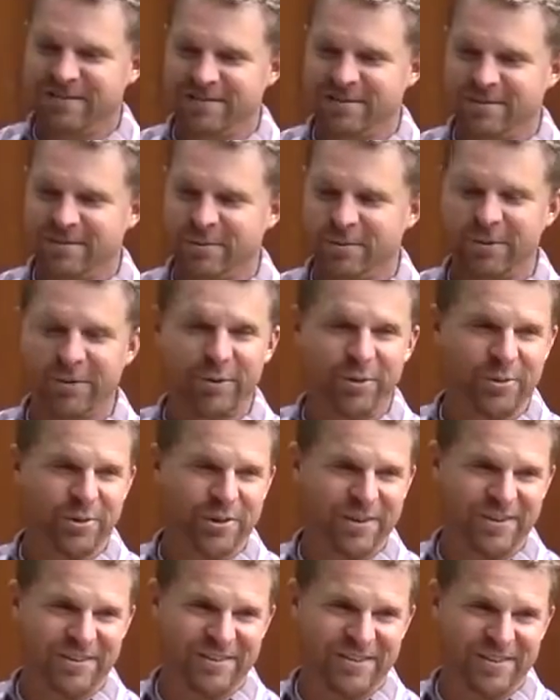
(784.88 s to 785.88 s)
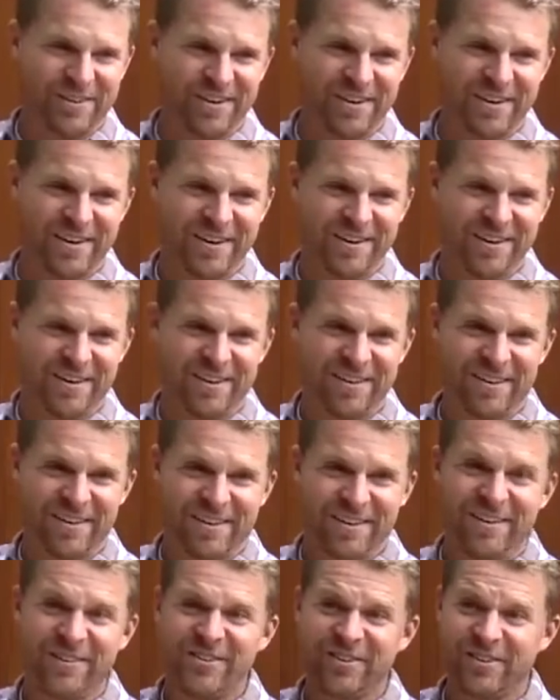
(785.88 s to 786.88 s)
how many acres the did they started. start off
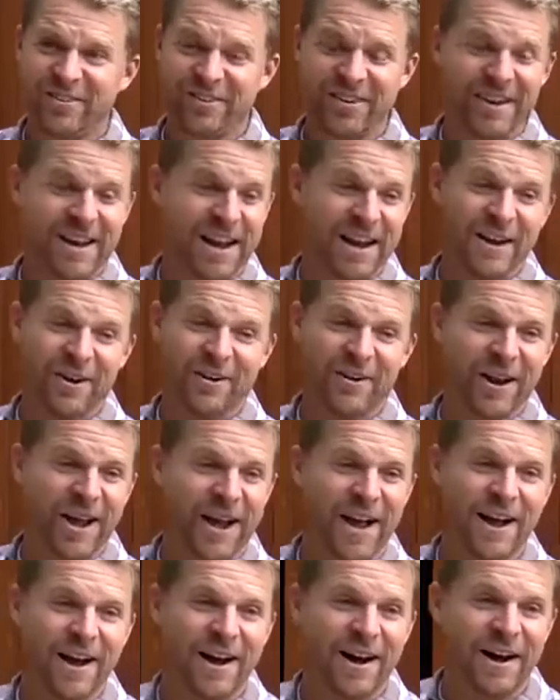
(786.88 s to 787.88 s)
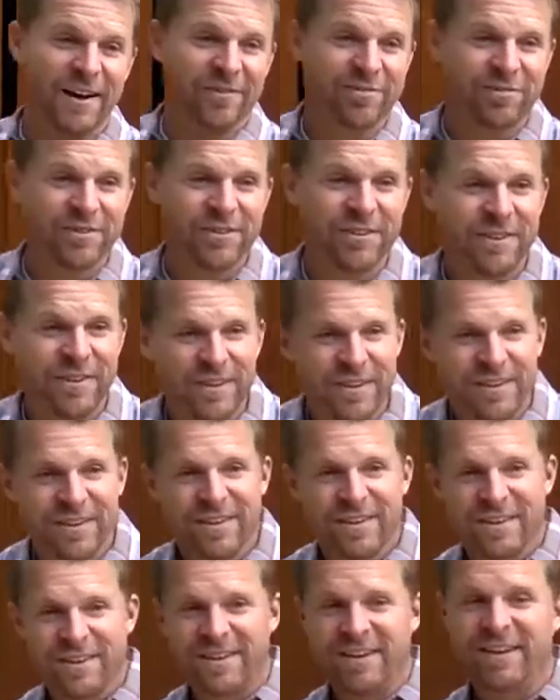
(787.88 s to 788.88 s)
with? Just an acre and a half.
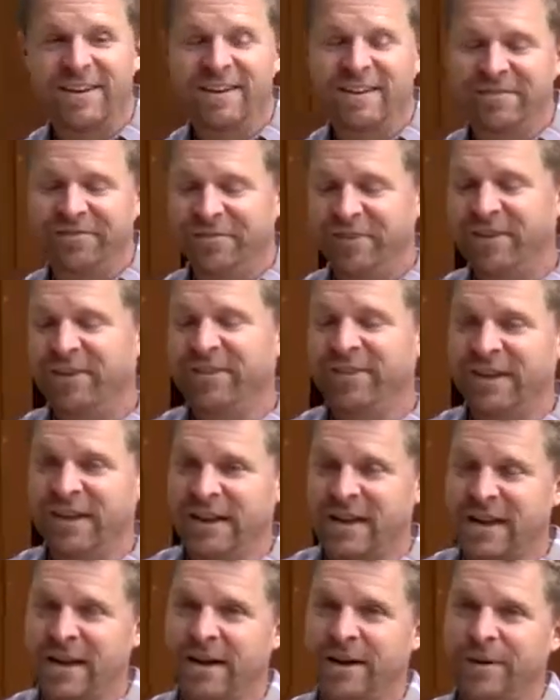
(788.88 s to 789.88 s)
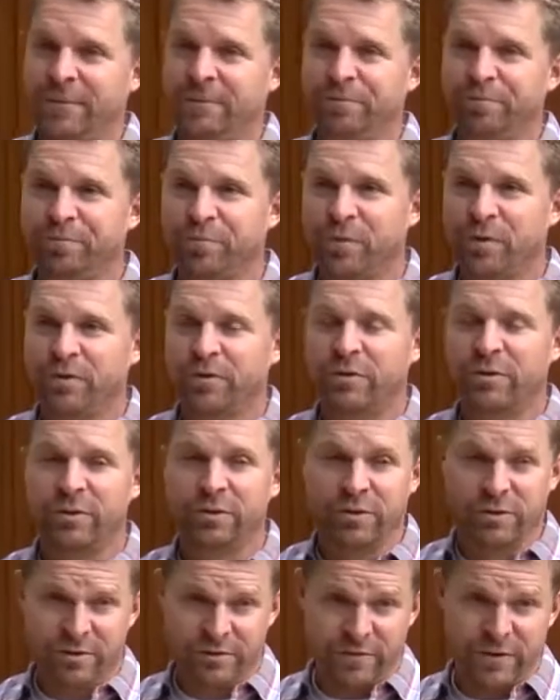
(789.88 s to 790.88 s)
Wow. And and then um, so
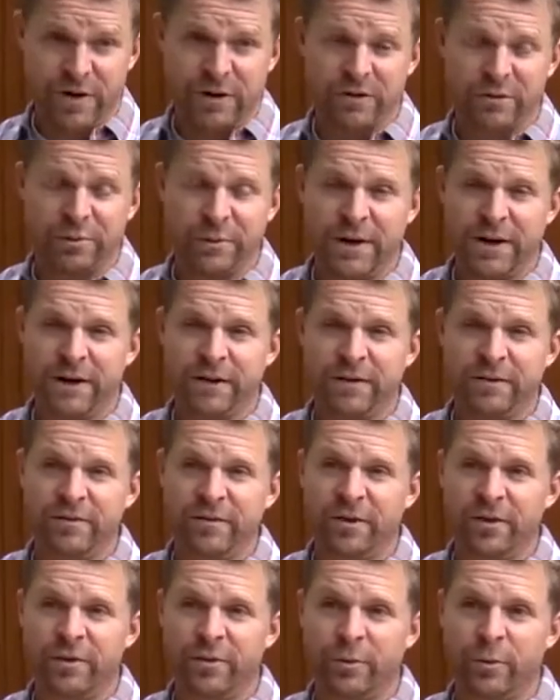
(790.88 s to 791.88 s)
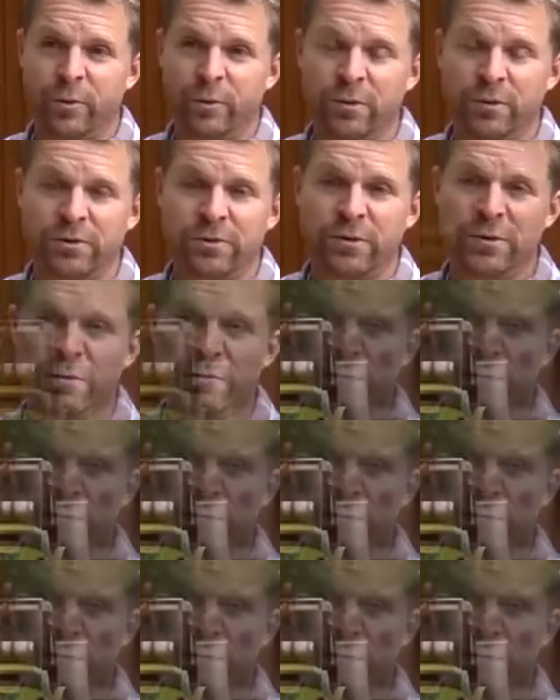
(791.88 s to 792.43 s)
the the vines behind us here, the oldest in